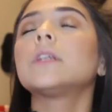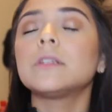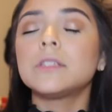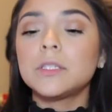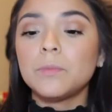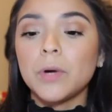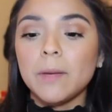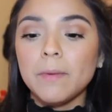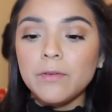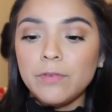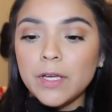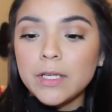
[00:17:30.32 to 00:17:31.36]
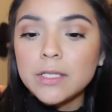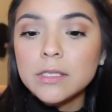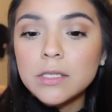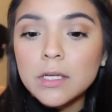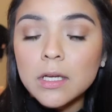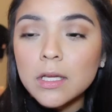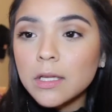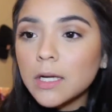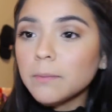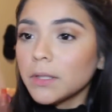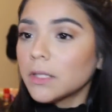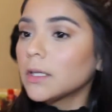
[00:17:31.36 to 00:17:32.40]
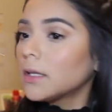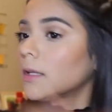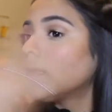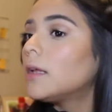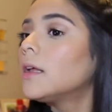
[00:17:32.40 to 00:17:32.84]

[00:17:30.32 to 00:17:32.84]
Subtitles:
gonna spray my face, and then I'm gonna